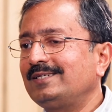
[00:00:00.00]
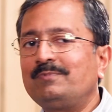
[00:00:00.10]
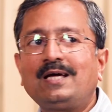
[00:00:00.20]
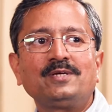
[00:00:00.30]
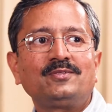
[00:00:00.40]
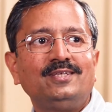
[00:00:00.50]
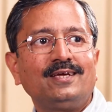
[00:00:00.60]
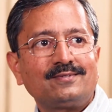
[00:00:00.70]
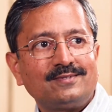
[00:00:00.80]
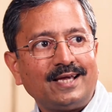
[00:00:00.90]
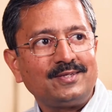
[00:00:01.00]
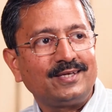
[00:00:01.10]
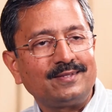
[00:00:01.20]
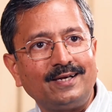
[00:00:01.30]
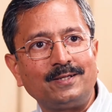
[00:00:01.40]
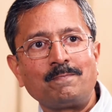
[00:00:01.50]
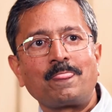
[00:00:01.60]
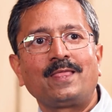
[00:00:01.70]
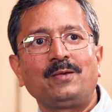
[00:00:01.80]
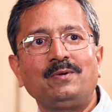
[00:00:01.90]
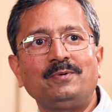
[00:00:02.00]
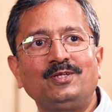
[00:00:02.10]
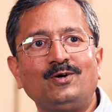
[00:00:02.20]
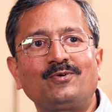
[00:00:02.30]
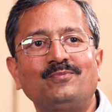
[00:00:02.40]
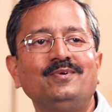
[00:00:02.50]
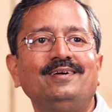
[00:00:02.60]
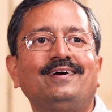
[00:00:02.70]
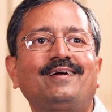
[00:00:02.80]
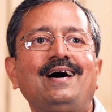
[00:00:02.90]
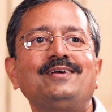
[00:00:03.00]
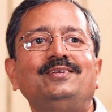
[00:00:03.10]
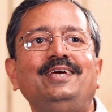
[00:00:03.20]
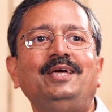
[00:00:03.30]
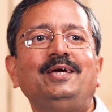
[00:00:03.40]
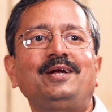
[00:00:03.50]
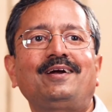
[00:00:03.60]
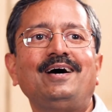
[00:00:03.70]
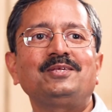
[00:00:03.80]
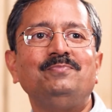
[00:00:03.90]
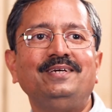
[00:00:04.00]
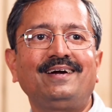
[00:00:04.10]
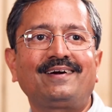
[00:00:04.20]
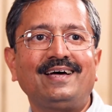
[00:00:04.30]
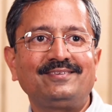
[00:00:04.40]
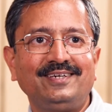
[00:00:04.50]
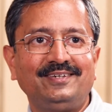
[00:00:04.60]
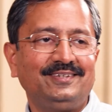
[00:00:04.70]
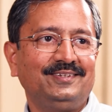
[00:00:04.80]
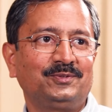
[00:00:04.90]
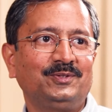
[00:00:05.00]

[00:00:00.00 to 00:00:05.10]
sometimes I say that maybe there are class A and class B and class C teachers.